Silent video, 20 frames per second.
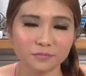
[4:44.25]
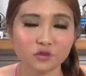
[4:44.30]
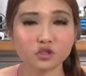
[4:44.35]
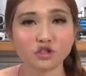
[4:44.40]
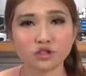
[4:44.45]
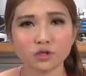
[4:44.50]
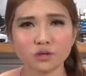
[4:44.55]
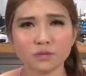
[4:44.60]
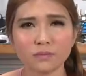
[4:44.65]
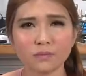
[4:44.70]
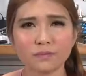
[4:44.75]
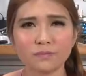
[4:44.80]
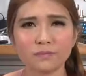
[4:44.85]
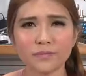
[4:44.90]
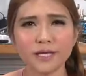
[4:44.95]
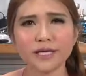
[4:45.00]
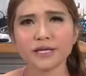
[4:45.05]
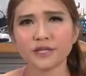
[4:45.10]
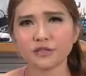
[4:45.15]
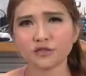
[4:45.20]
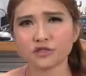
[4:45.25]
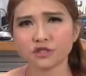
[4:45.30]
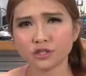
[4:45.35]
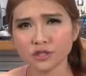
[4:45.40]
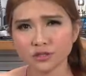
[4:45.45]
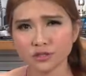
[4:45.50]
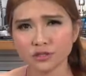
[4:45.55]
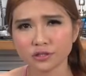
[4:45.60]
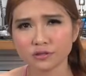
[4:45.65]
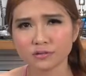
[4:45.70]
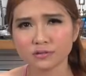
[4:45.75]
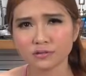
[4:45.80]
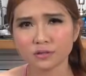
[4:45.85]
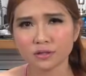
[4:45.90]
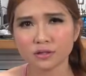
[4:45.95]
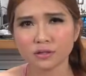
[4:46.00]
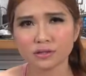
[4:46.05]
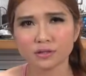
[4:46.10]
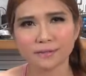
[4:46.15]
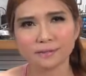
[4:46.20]
So being in Shenzhen,
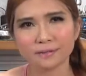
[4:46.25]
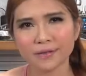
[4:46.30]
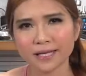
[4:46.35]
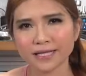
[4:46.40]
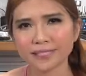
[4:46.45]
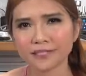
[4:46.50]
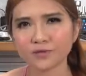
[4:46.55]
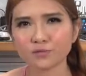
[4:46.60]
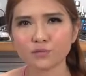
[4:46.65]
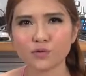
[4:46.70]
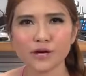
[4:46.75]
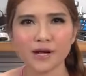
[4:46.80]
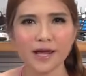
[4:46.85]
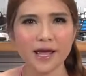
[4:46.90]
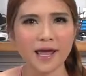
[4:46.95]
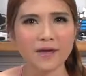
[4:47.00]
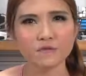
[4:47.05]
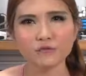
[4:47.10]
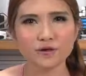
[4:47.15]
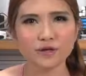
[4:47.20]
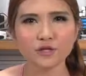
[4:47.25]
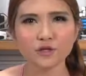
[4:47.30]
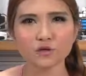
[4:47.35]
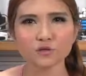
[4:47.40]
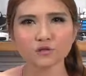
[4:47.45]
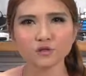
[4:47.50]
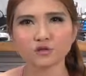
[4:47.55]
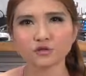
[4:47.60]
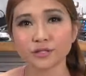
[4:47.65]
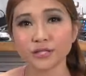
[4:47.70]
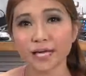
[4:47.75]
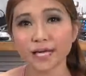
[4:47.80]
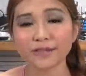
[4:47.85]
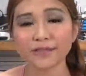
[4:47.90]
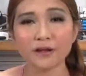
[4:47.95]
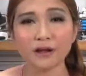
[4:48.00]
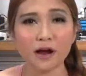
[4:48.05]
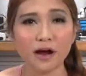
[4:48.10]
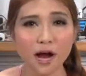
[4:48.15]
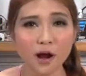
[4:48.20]
the place where everyone goes to
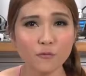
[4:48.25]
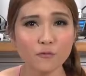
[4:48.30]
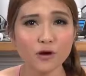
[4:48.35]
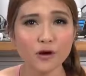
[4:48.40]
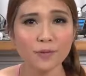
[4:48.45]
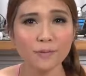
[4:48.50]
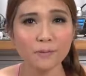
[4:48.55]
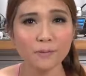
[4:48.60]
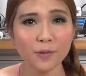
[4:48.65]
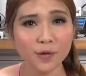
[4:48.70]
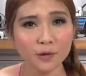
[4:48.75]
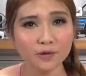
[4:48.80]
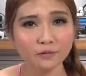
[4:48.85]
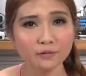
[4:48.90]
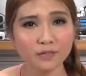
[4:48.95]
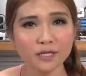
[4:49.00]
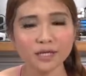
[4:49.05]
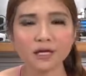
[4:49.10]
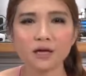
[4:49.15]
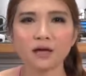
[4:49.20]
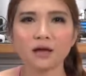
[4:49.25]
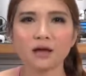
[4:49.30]
get their hardware built,